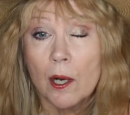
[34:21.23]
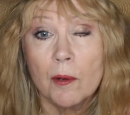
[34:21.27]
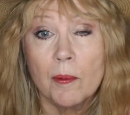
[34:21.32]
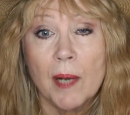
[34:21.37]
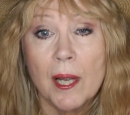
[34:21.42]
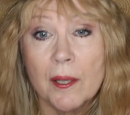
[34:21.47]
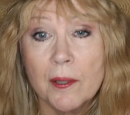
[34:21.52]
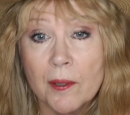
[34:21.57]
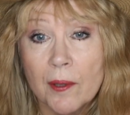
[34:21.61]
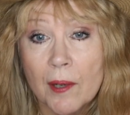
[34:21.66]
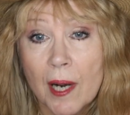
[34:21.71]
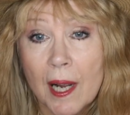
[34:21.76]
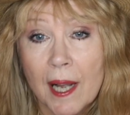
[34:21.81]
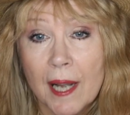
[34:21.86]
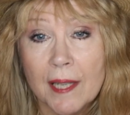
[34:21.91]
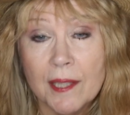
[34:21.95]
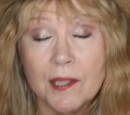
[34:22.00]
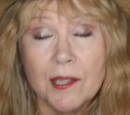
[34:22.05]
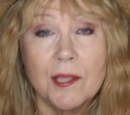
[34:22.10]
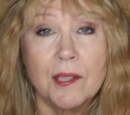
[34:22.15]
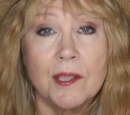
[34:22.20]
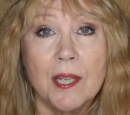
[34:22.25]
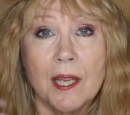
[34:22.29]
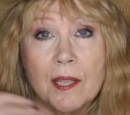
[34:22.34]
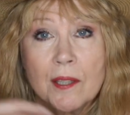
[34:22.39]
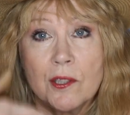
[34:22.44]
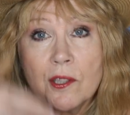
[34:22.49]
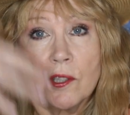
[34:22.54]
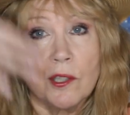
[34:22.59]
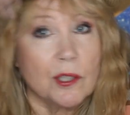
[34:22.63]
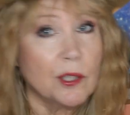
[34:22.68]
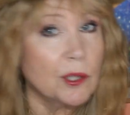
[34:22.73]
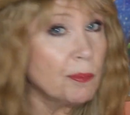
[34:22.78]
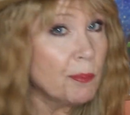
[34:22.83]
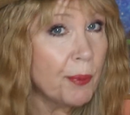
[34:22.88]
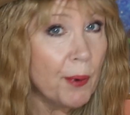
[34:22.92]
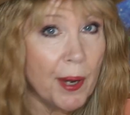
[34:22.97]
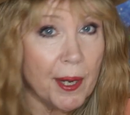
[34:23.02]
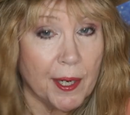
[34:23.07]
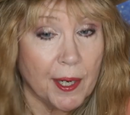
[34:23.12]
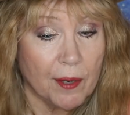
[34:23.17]
around your eyes, it tends to
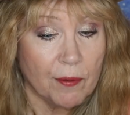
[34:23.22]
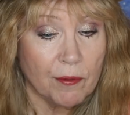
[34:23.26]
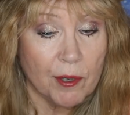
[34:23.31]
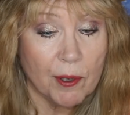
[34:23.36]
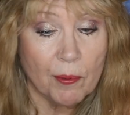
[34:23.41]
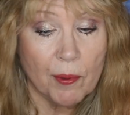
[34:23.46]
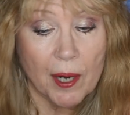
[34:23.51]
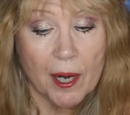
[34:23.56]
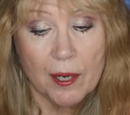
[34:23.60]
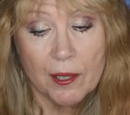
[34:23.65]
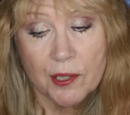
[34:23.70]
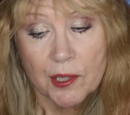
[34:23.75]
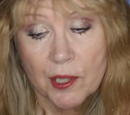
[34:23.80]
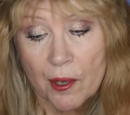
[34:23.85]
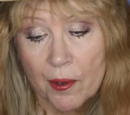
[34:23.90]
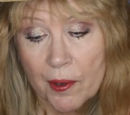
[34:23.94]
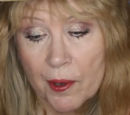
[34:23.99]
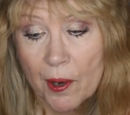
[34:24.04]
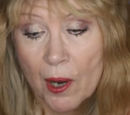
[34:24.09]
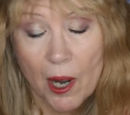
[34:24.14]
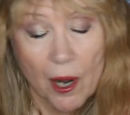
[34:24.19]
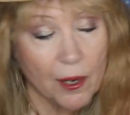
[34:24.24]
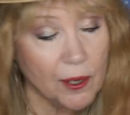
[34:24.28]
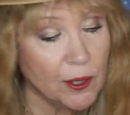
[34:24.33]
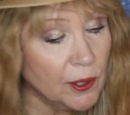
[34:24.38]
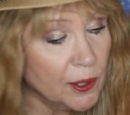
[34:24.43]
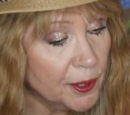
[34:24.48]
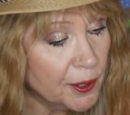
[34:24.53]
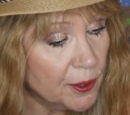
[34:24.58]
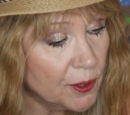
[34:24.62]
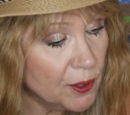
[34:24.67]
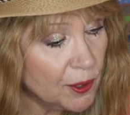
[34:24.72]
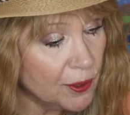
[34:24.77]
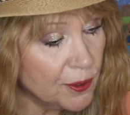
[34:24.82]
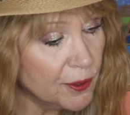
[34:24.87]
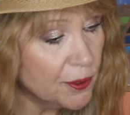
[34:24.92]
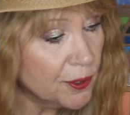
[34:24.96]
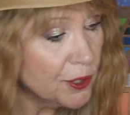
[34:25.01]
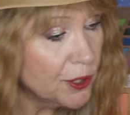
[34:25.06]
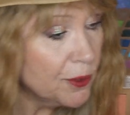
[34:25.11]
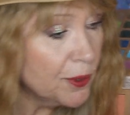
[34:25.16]
spread everywhere. So there are glitter
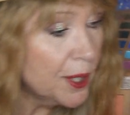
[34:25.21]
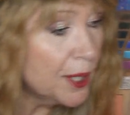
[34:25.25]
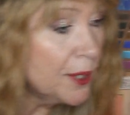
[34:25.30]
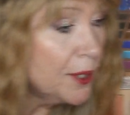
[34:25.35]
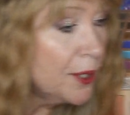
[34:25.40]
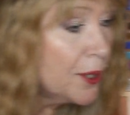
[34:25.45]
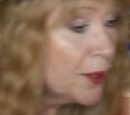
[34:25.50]
glues you can